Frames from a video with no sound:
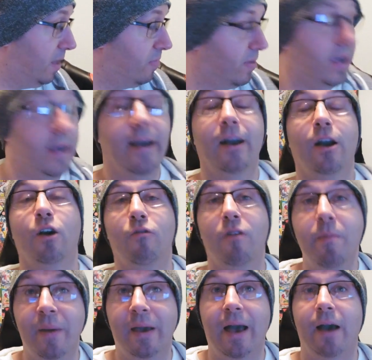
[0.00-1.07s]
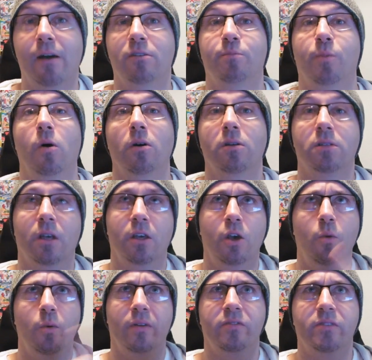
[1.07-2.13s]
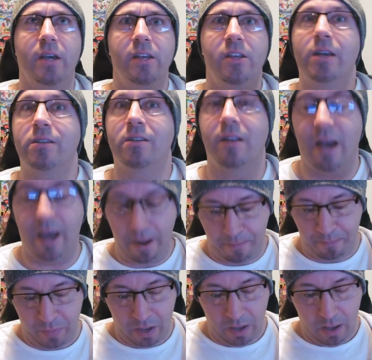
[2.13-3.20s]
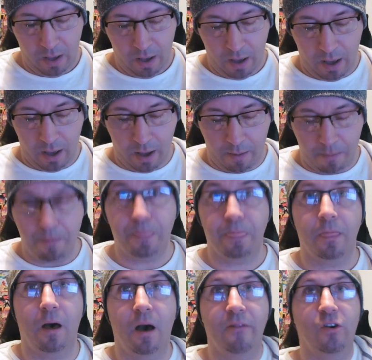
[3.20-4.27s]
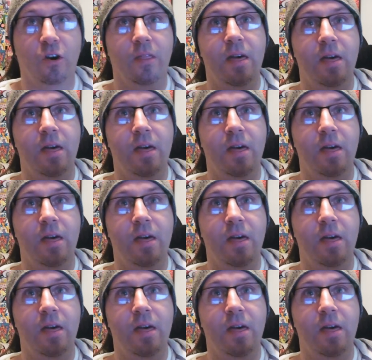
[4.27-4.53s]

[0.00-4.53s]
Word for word: in the Creepy Chaos box that you would have seen yesterday. I've got